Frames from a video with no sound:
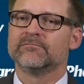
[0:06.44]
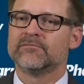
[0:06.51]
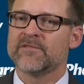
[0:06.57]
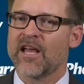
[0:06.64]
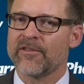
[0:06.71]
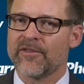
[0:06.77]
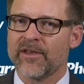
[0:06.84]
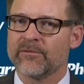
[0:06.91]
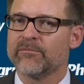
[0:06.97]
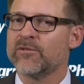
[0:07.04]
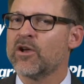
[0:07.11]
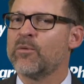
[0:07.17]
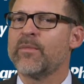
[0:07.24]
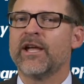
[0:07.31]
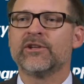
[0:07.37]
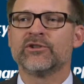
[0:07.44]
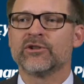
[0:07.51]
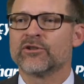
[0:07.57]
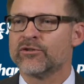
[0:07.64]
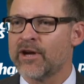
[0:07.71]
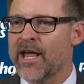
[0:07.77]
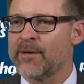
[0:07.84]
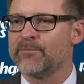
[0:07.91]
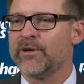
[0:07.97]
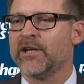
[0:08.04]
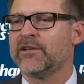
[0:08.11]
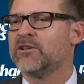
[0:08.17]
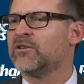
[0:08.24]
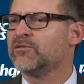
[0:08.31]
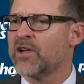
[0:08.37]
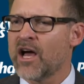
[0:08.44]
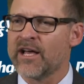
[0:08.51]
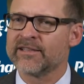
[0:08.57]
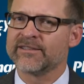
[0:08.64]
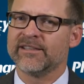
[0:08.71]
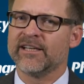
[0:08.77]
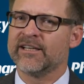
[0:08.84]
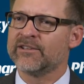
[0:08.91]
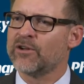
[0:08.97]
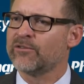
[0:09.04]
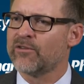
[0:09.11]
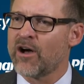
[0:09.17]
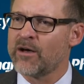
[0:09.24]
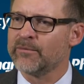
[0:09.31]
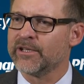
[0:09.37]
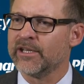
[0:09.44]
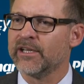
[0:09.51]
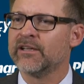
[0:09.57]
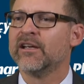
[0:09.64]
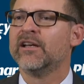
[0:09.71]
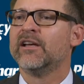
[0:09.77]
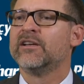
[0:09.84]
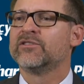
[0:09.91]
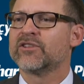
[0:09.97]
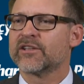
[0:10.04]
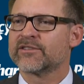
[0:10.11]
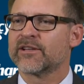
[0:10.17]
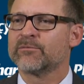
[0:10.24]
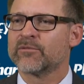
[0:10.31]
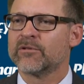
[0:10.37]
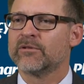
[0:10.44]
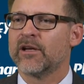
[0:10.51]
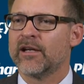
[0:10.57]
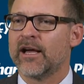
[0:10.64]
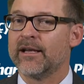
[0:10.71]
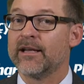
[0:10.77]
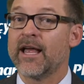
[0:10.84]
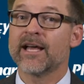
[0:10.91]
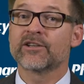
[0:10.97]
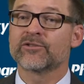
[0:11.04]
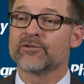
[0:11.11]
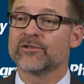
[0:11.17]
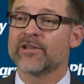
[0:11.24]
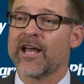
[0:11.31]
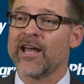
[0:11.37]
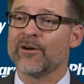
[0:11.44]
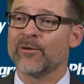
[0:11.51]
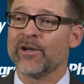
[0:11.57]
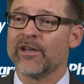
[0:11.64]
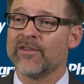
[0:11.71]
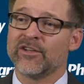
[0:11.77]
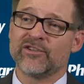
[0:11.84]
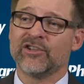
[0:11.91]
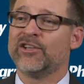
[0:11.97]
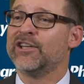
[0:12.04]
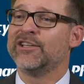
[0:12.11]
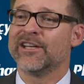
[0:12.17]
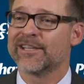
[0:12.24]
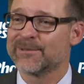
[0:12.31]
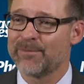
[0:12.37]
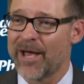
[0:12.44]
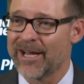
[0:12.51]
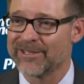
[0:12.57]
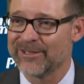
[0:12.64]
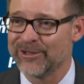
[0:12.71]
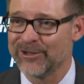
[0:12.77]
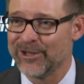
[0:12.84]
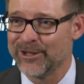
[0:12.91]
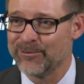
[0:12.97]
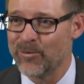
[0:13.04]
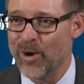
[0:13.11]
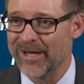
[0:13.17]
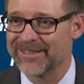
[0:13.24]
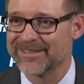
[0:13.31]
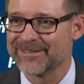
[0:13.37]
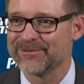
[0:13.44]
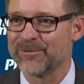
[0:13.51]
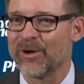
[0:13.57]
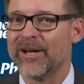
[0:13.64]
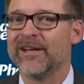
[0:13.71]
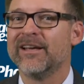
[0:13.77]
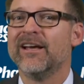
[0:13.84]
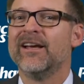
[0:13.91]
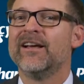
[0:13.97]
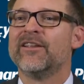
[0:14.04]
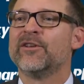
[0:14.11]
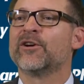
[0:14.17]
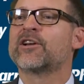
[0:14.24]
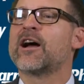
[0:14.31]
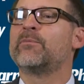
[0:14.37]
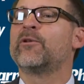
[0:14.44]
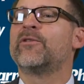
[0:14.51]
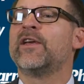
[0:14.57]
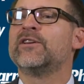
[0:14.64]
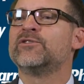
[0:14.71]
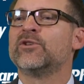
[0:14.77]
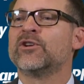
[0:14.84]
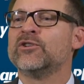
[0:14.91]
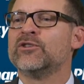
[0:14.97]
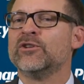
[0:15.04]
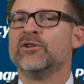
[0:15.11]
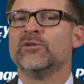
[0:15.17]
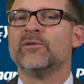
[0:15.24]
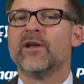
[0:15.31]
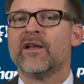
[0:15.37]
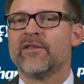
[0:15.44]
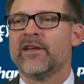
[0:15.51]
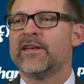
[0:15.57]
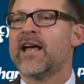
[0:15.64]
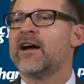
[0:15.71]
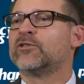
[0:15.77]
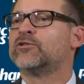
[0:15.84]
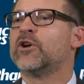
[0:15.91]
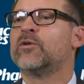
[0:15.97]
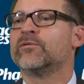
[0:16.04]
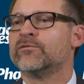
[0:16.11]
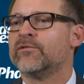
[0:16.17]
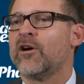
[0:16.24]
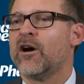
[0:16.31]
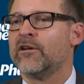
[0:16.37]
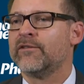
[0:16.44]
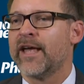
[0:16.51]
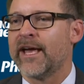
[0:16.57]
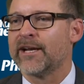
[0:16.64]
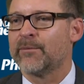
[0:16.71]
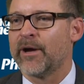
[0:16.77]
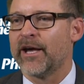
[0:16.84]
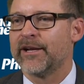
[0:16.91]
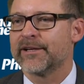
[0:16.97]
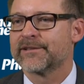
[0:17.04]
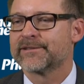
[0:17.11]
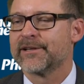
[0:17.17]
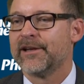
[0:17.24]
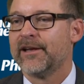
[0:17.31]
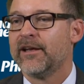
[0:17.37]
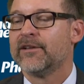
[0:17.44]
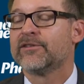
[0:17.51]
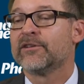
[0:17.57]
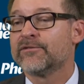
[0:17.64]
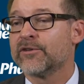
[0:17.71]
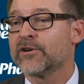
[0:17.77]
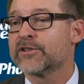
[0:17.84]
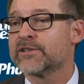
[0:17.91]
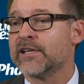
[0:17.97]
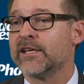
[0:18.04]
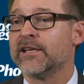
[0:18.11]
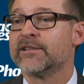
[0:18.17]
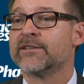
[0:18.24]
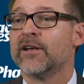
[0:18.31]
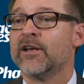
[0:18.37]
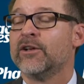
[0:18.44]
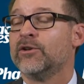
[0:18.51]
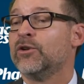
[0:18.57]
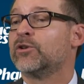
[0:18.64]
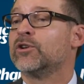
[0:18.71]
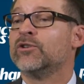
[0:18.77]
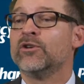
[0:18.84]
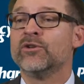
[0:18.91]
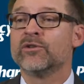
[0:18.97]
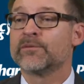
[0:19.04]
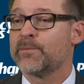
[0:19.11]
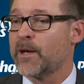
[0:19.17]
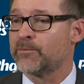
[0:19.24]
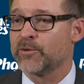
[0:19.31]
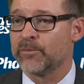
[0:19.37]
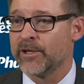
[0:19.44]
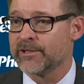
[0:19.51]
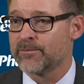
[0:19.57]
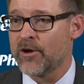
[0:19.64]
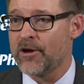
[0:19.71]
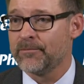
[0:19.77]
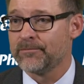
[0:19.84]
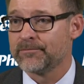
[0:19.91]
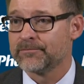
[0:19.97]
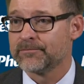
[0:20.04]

nothing, no major cramping, no nausea, no vomiting, just some uh, extra diarrhea that you didn't expect and you didn't want. Right? There are a couple things you can do that now don't involve antibiotics. The first is you can use Pepto-Bismol.